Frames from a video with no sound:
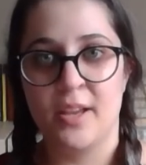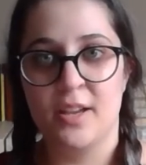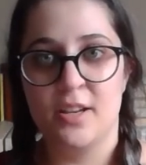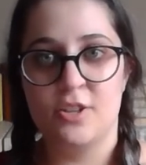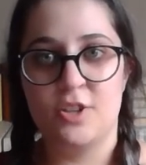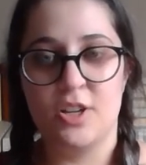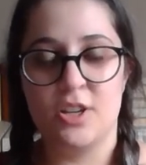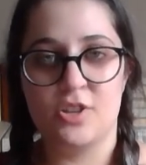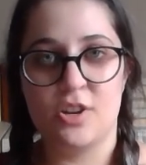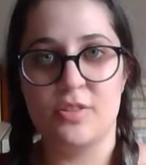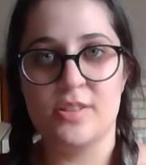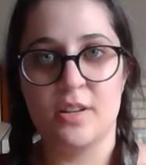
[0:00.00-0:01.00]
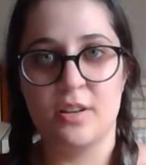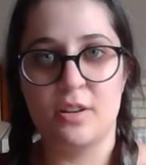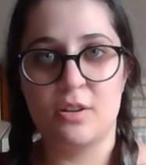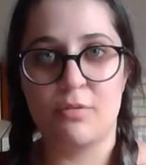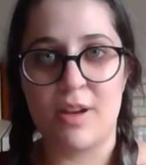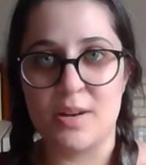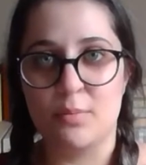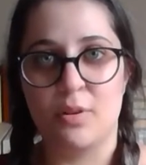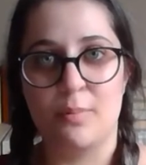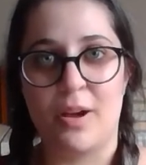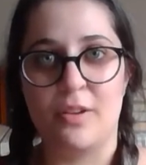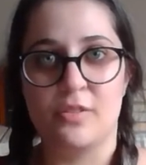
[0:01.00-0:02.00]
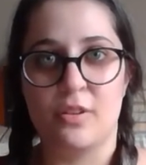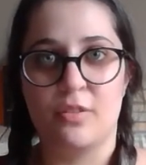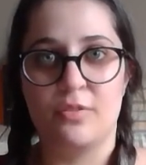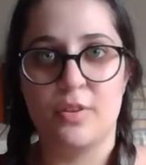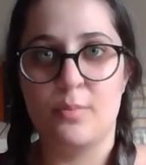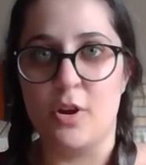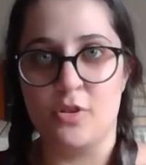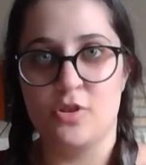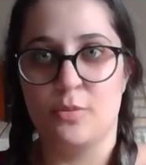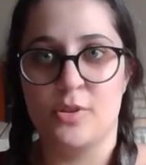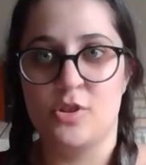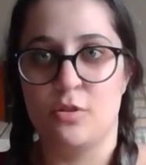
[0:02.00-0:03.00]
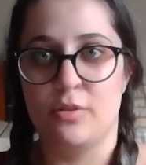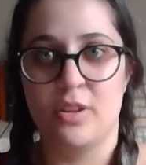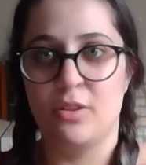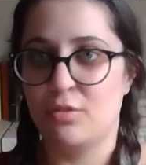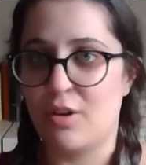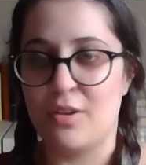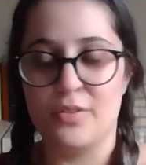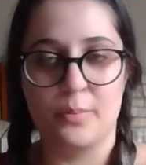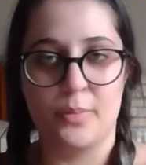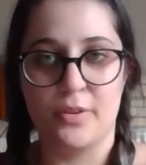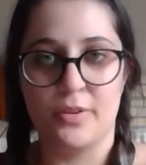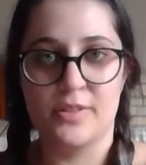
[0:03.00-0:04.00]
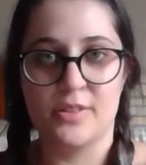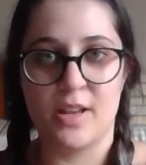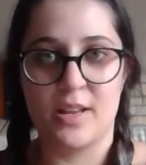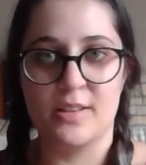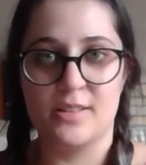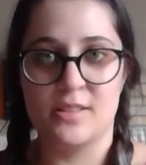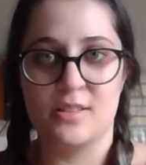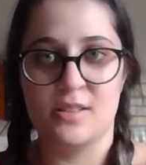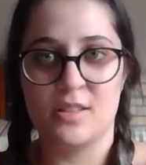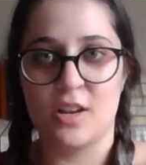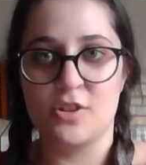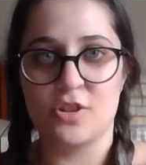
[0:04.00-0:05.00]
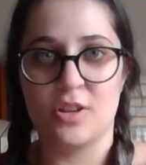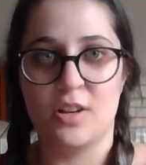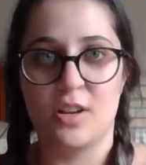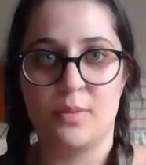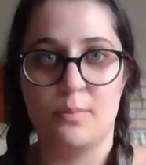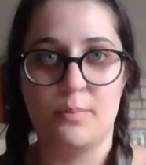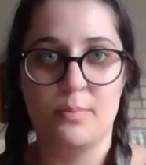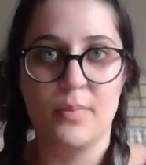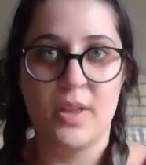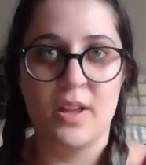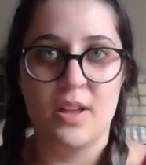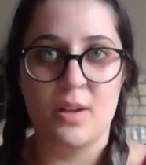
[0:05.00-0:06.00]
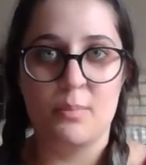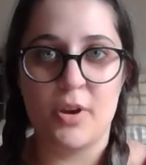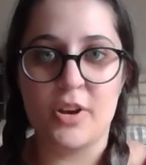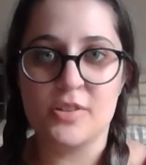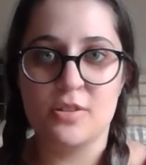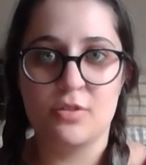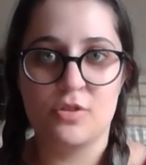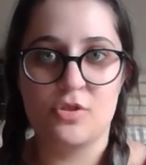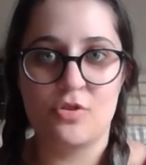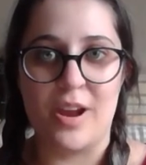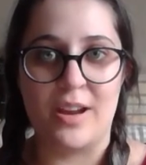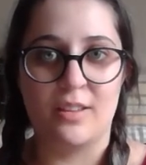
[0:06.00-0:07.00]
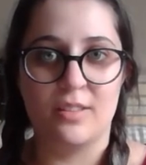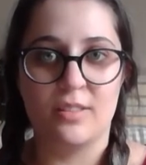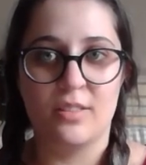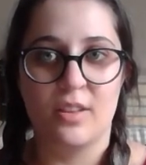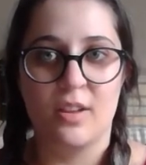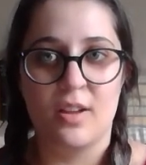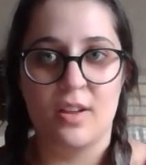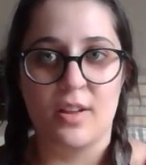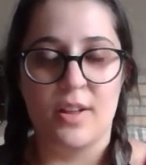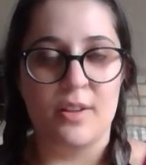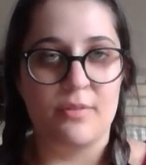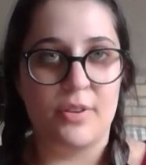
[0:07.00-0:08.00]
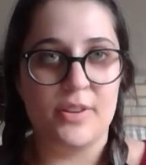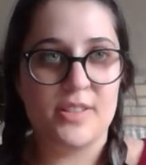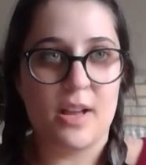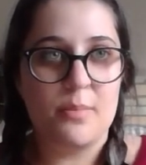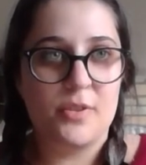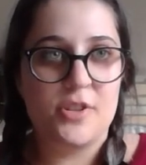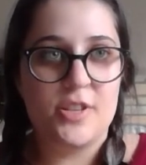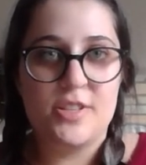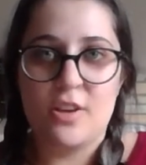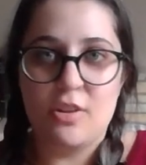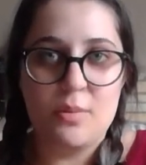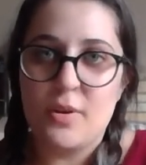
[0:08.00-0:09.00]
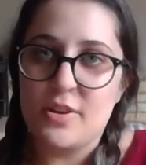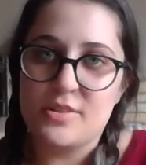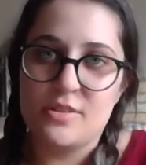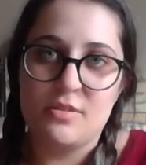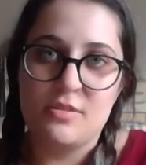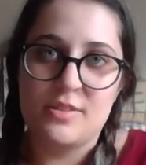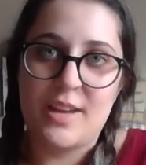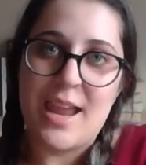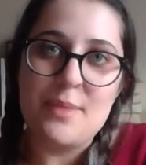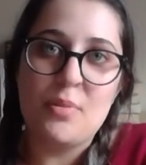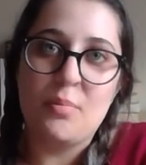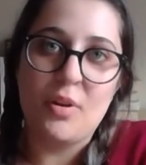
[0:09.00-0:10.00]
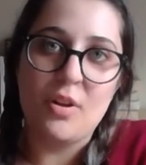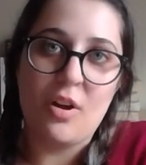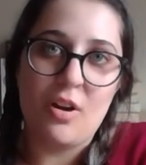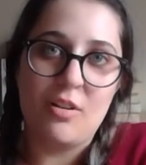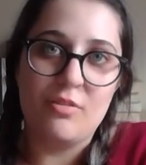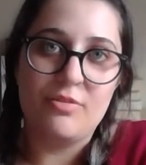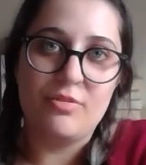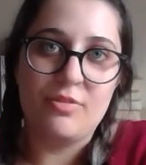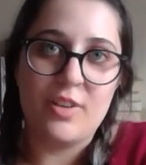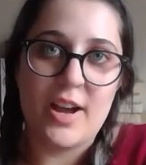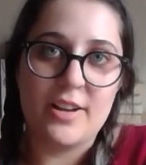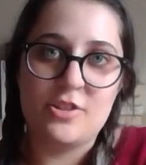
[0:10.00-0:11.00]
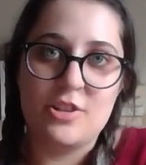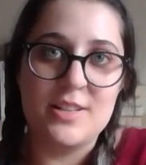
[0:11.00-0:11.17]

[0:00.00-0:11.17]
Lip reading: She shows an incredible amount of emotional maturity throughout the books and such a personal strength For example, she's the only person who's capable of actually